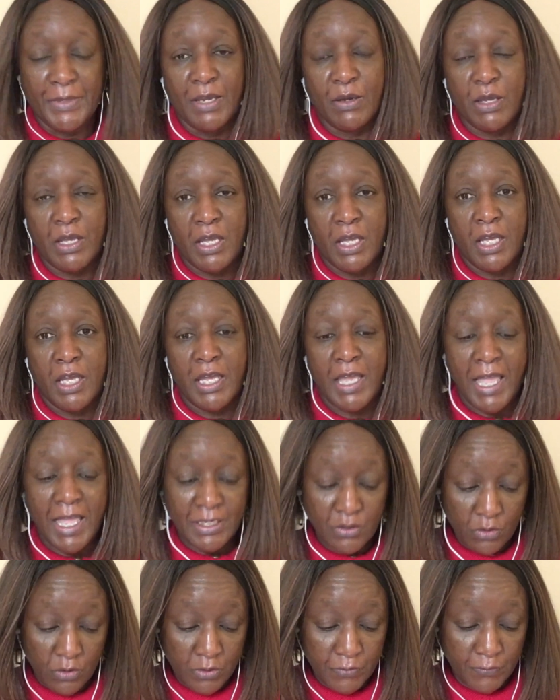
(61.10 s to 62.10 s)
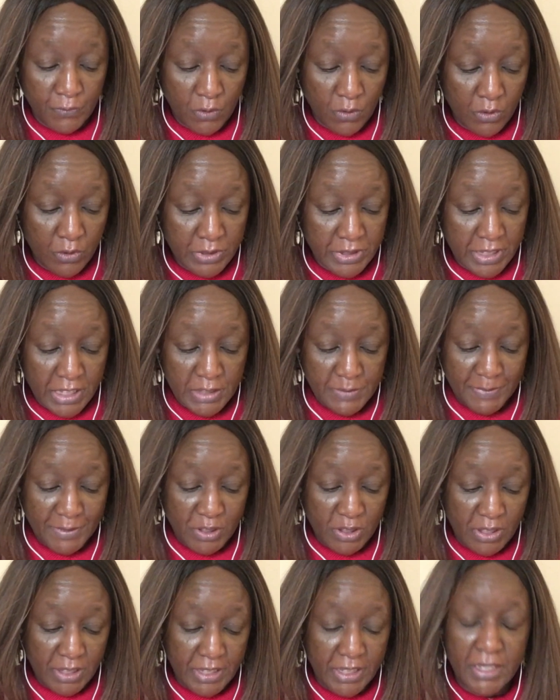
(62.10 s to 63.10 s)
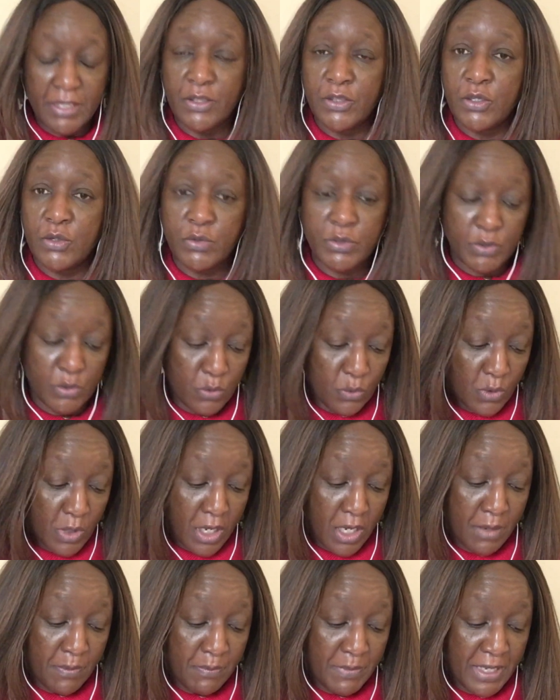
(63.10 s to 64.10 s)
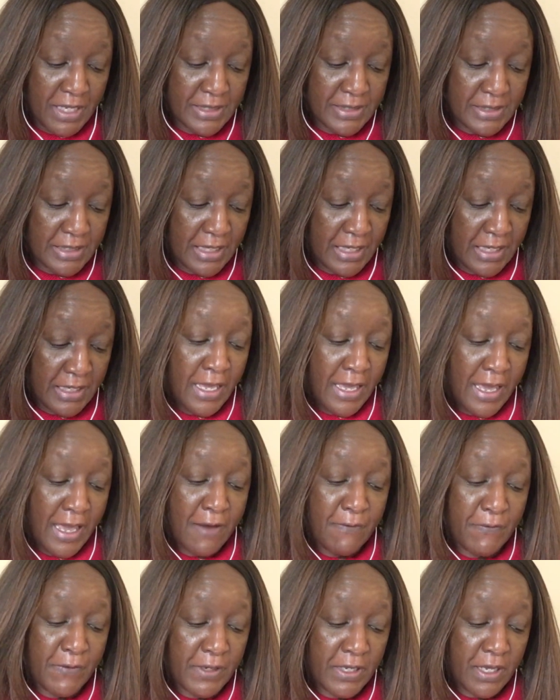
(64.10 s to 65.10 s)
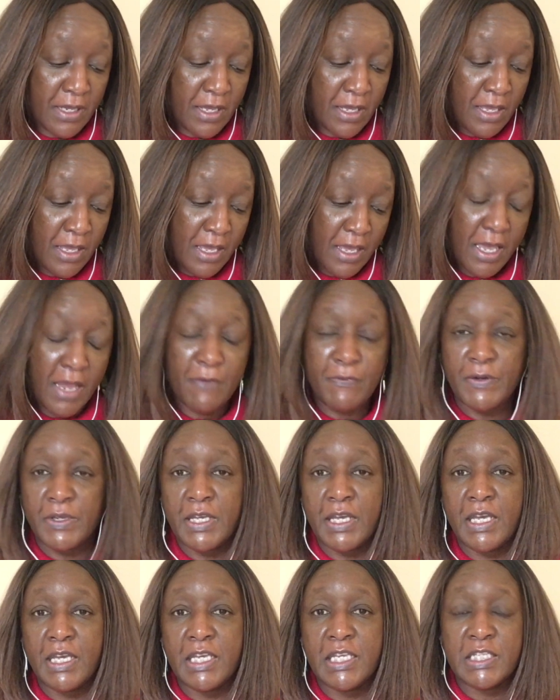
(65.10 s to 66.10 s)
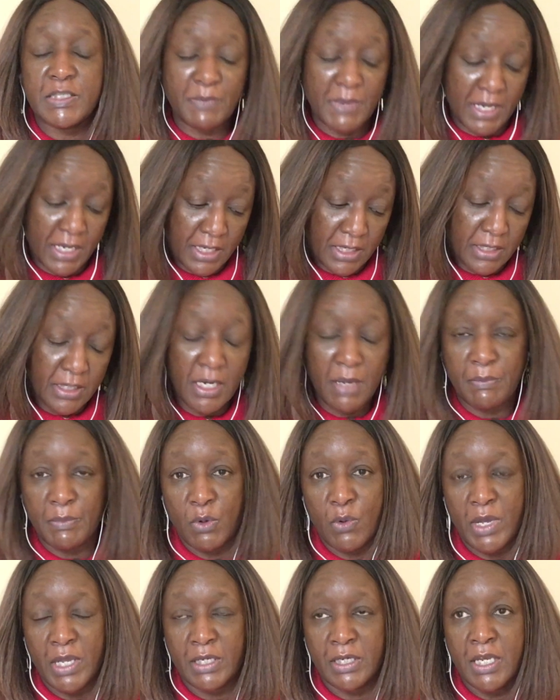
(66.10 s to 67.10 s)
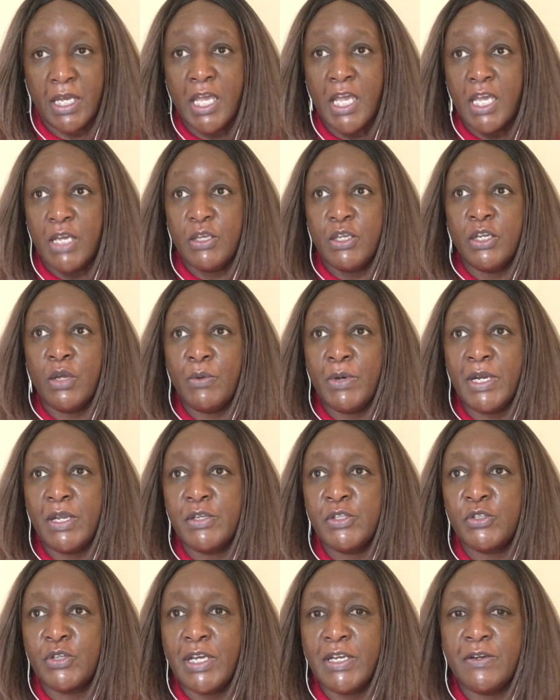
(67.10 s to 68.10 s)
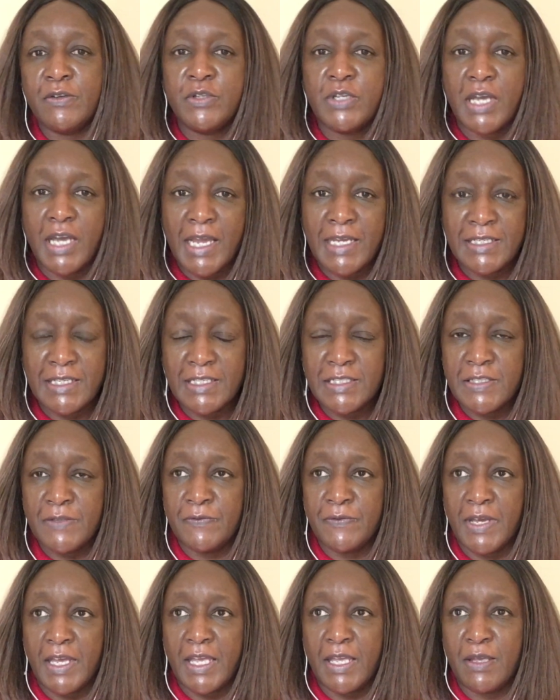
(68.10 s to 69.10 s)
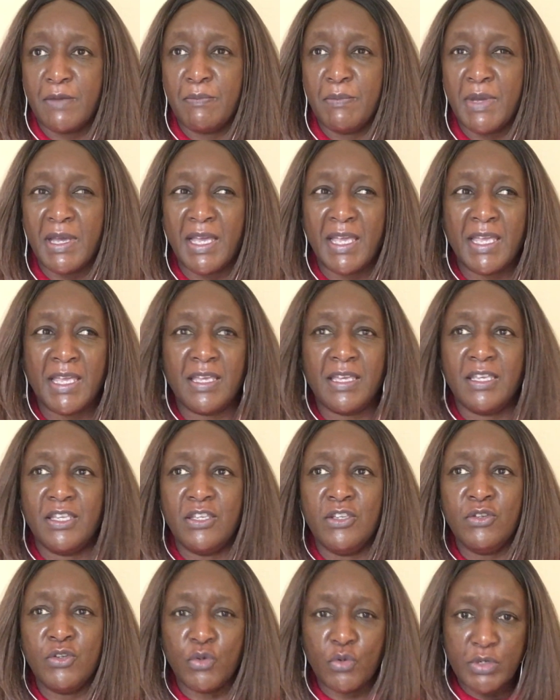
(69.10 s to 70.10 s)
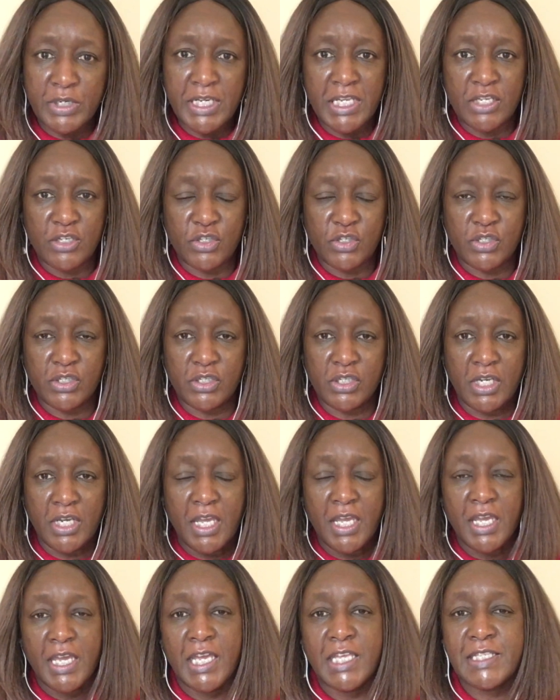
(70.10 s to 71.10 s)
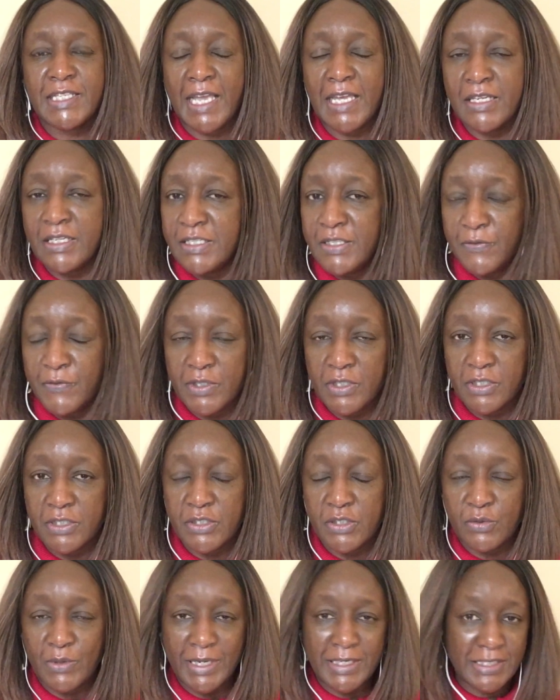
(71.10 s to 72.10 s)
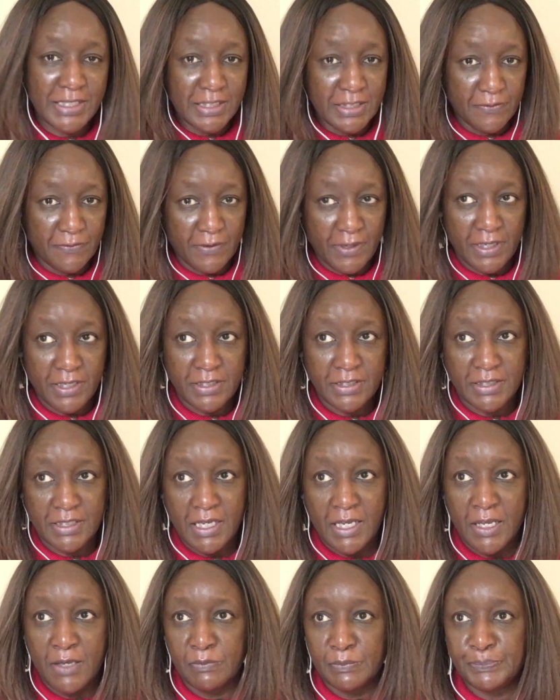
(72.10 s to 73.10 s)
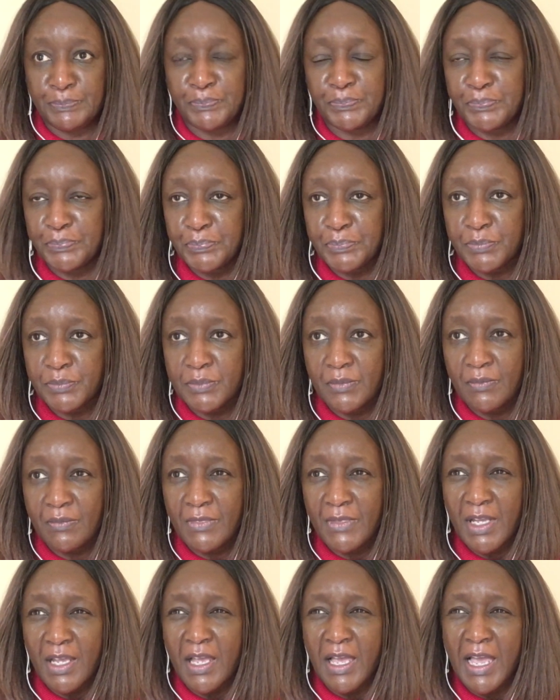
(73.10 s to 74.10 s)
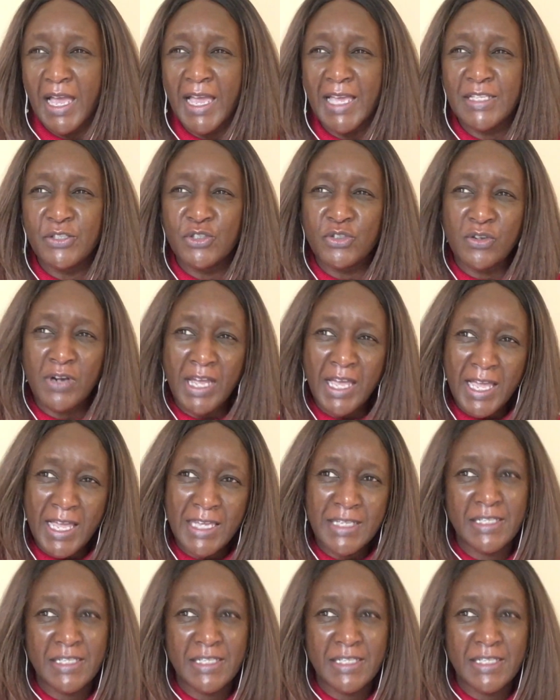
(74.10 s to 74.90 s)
And of course, especially those who are based in Africa. Africa is my number one. You know, when I was trying to identify my, you know, niche, it's kind of difficult to identify it. I tried.